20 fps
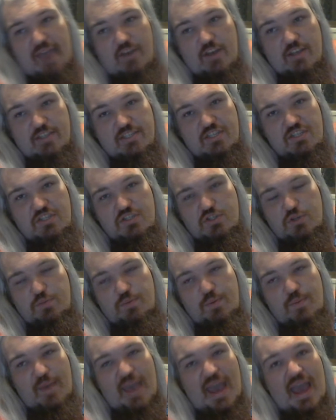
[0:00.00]
vs.
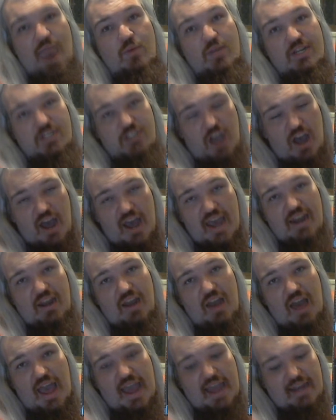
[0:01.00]
Superman, which I
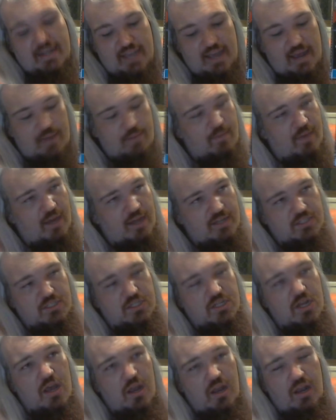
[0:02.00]
liked, and
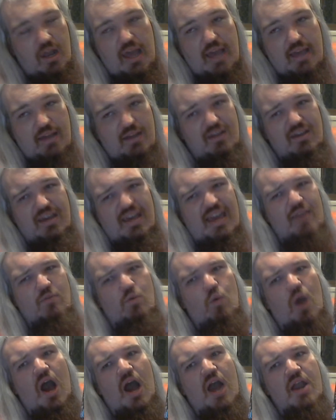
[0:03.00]
much like, look, it
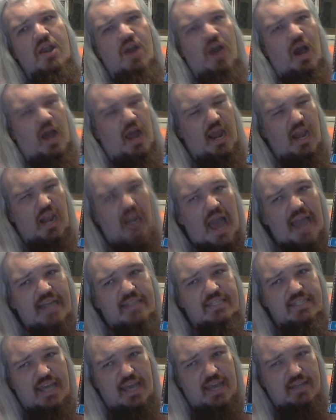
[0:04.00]
won. I
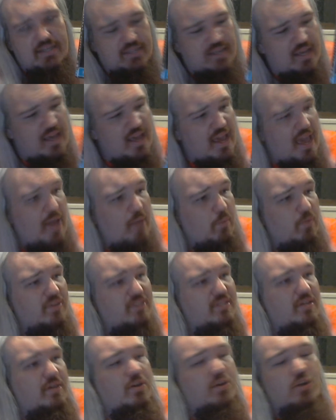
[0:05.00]
liked it. It
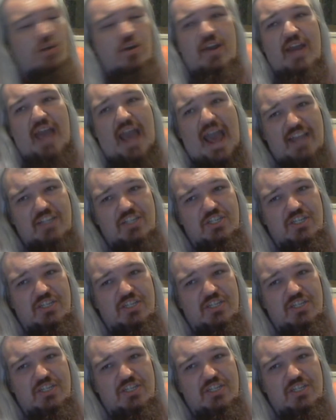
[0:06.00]
was a good action